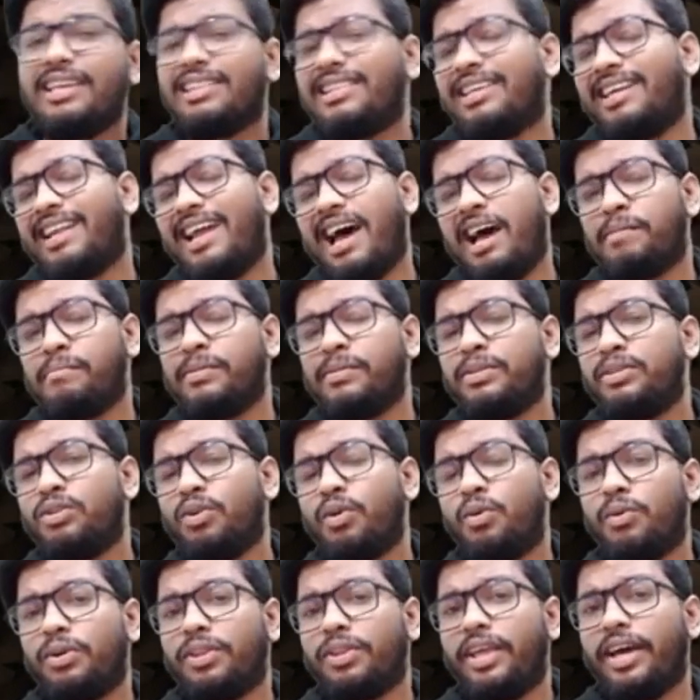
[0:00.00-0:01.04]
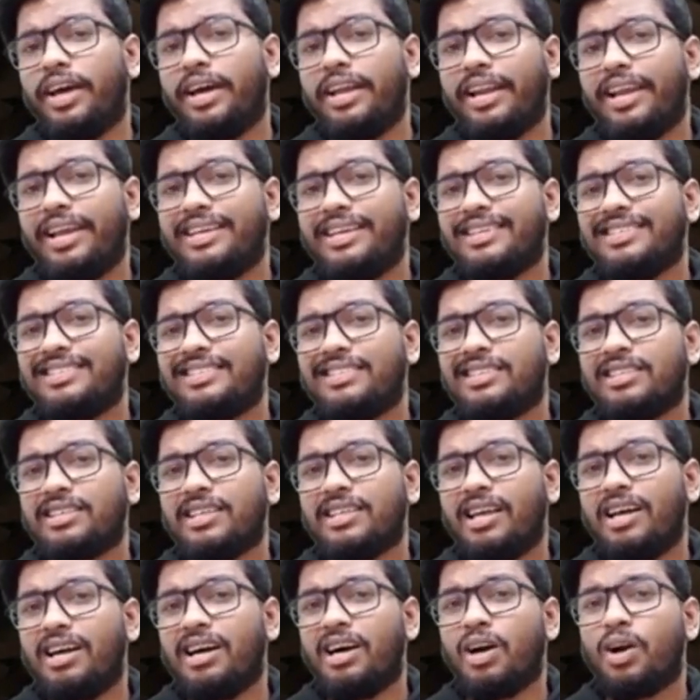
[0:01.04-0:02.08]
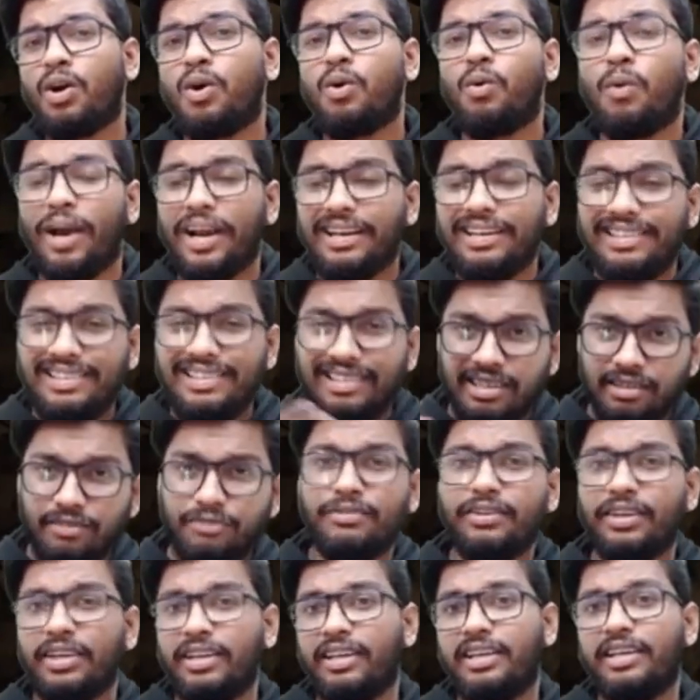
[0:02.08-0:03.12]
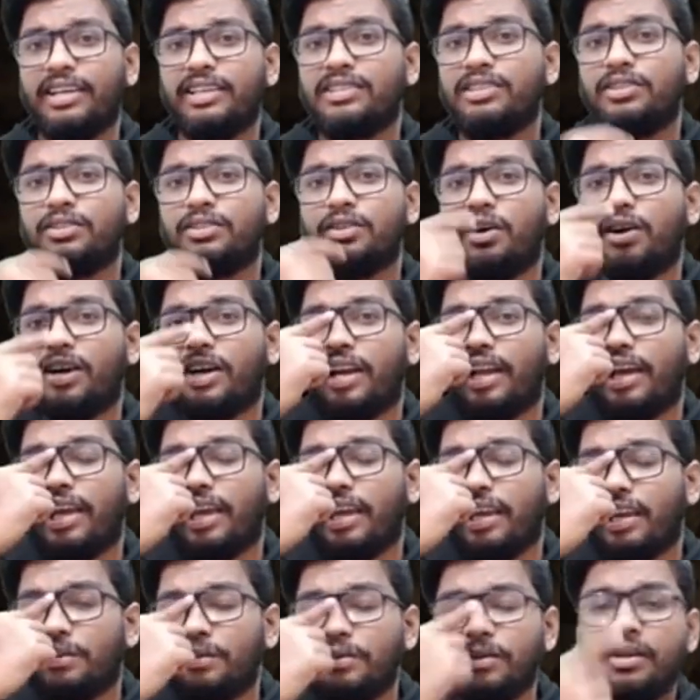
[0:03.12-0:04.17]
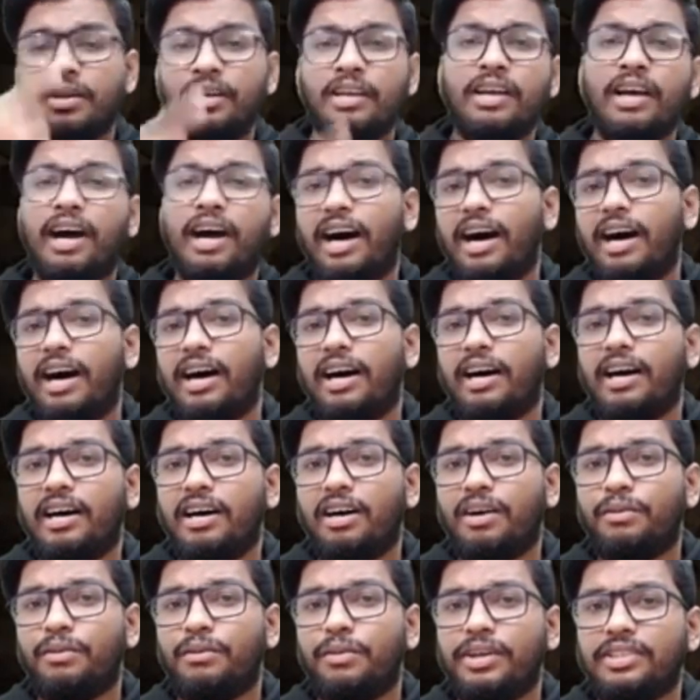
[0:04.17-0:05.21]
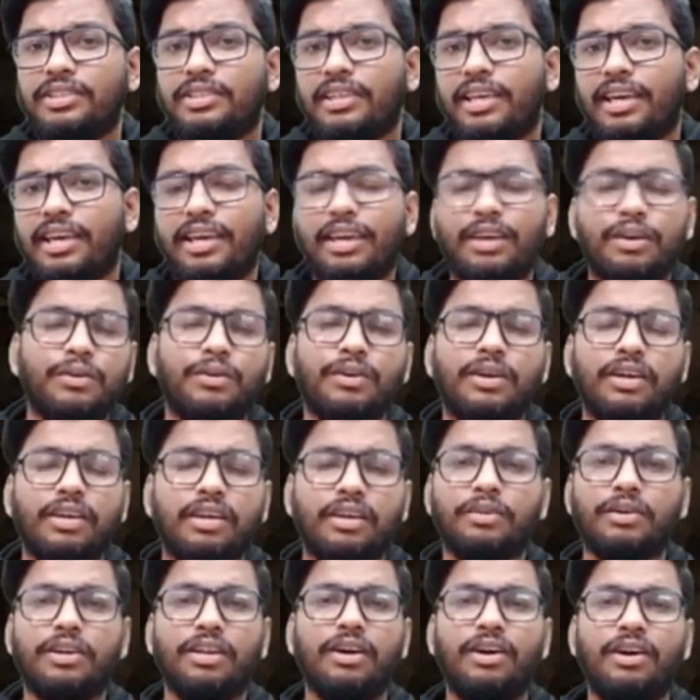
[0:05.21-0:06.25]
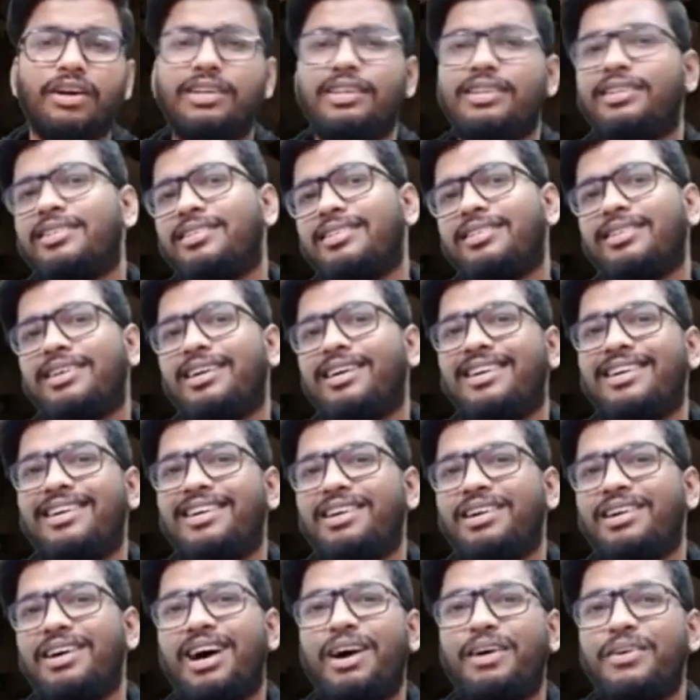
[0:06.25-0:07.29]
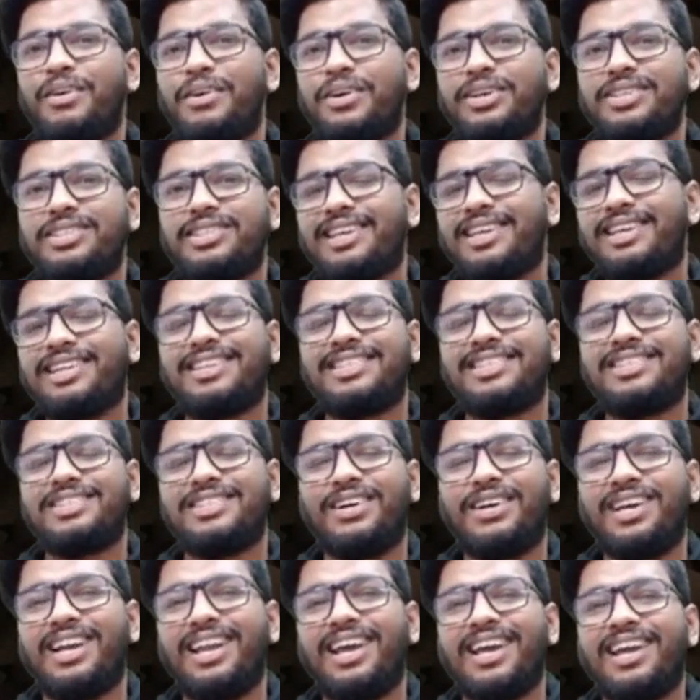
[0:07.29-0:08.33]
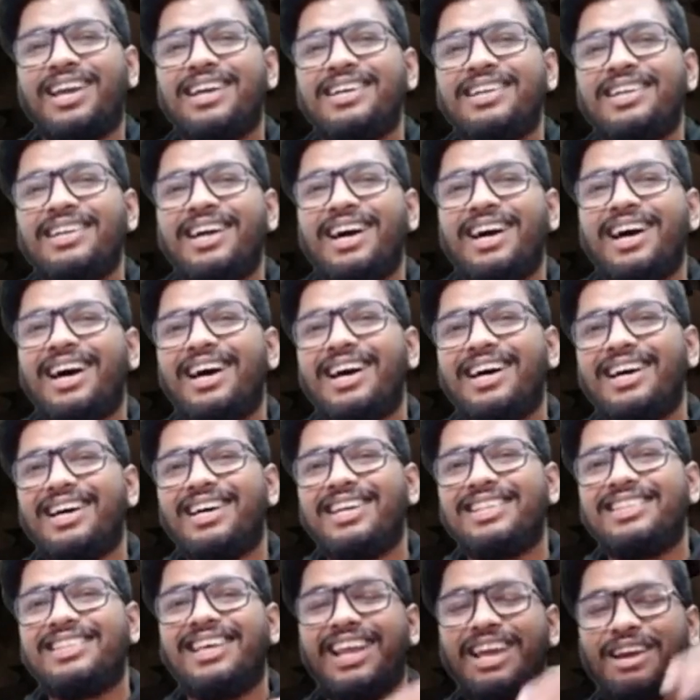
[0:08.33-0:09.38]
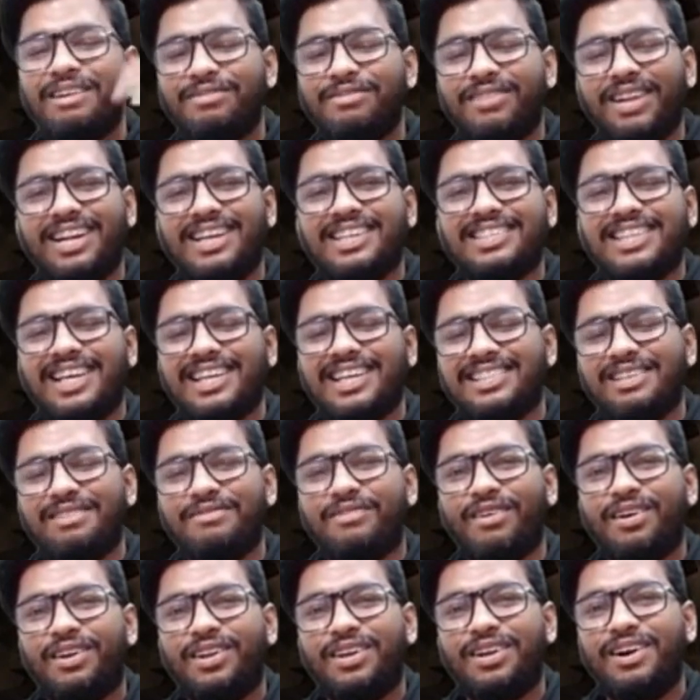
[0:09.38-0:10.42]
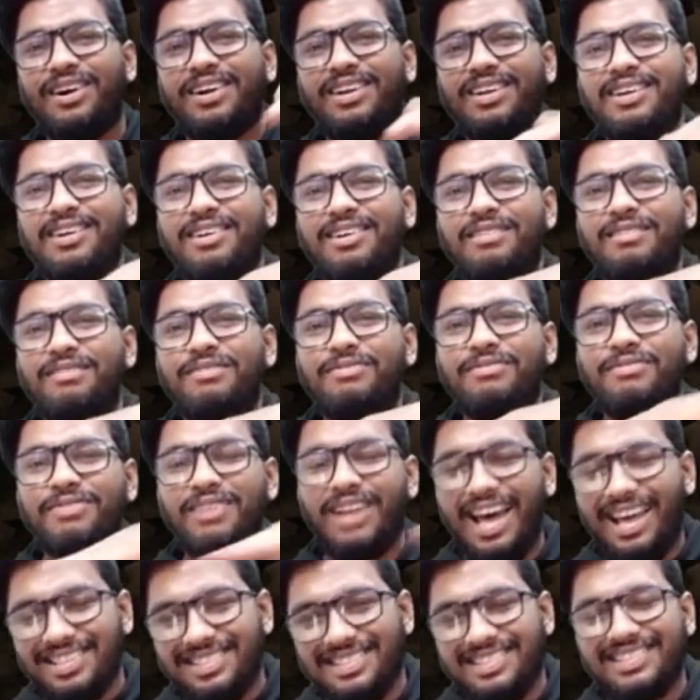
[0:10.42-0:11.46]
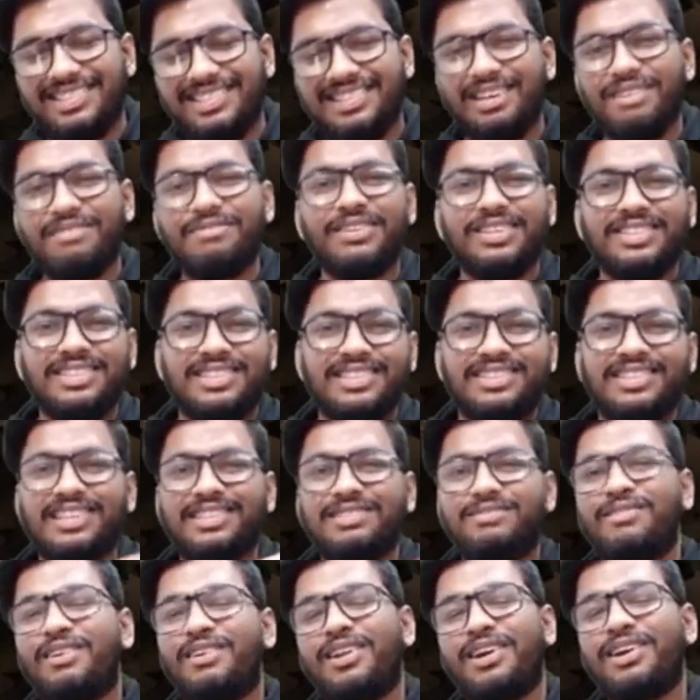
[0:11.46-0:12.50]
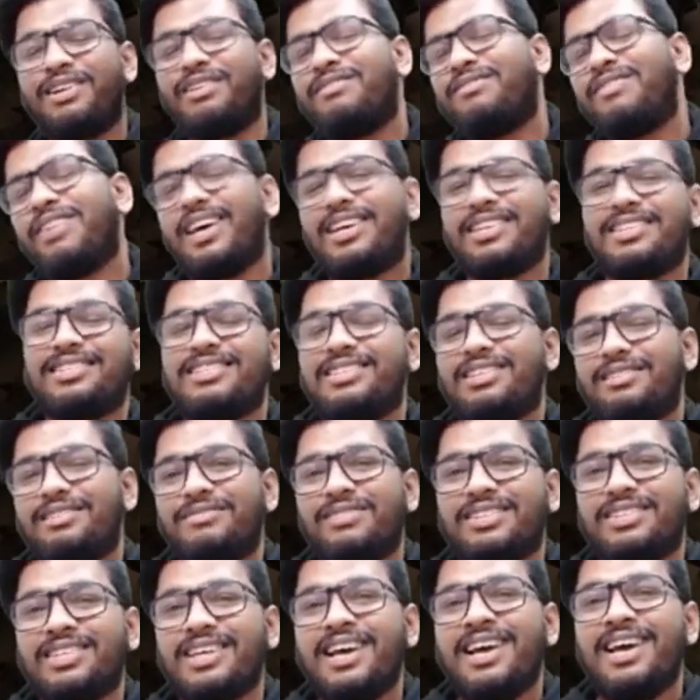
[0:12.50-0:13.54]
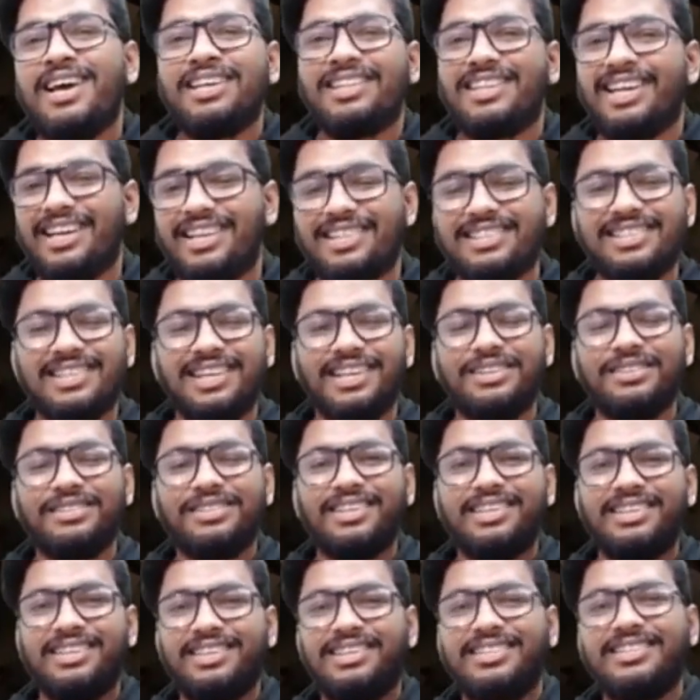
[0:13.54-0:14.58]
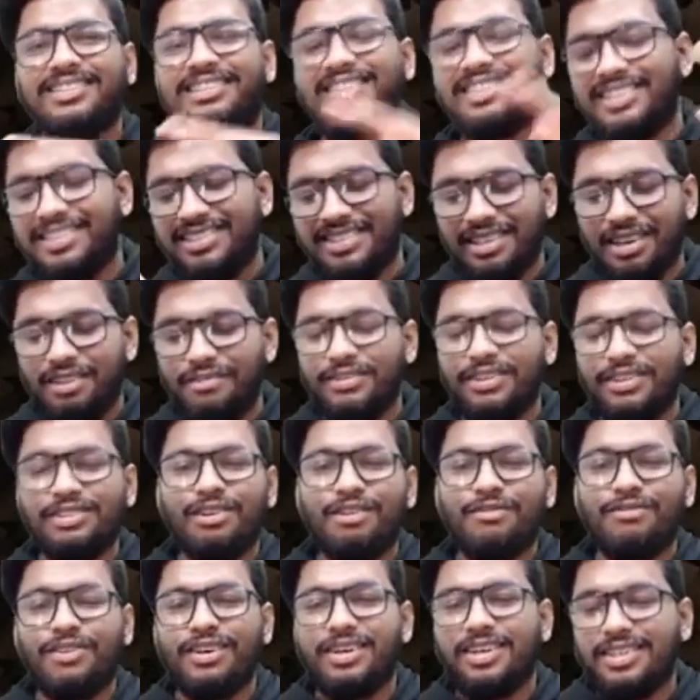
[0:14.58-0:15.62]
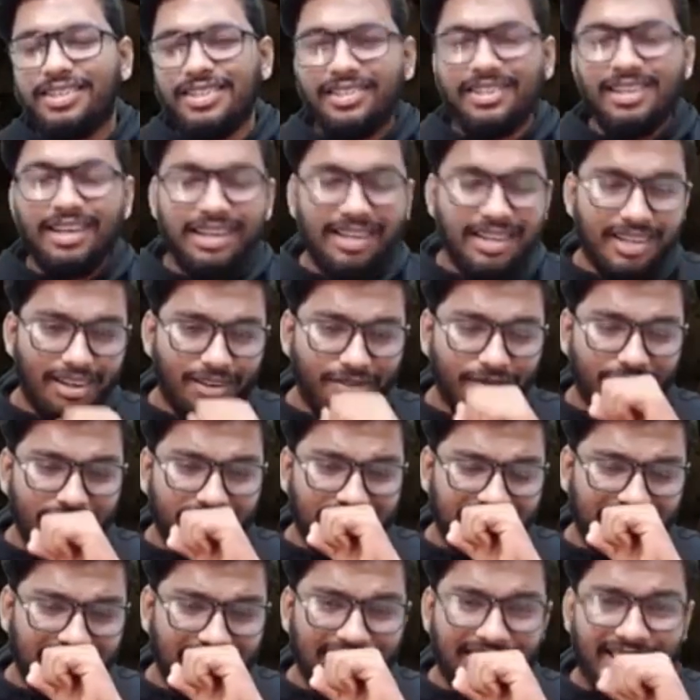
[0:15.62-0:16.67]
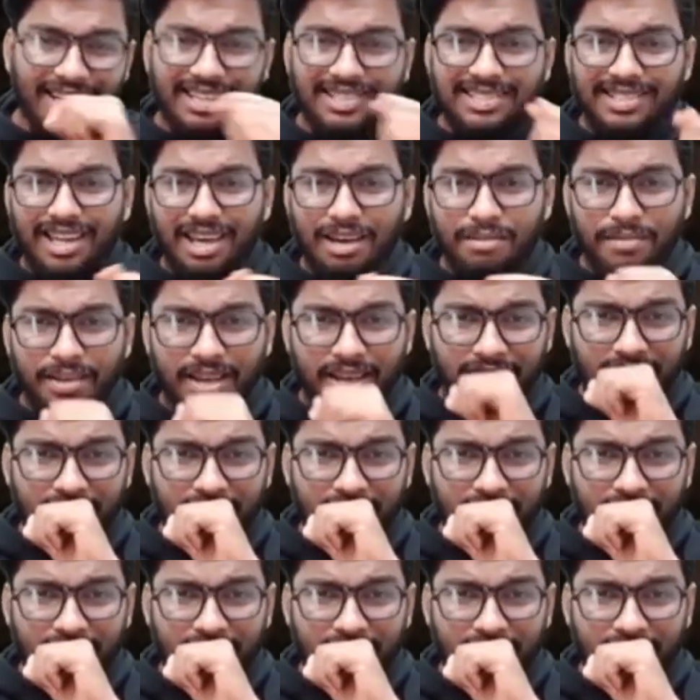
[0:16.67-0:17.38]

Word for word: that happens over there is uh, quite different. It's not like, you know, uh, what to say, you, you cannot, uh, how do you say it? It's not like uh, the ray of light is actually falling on a flat surface. It's, it's falling on a flat surface. That is, you know, the, the surface of a, uh, of a rectangular glass slab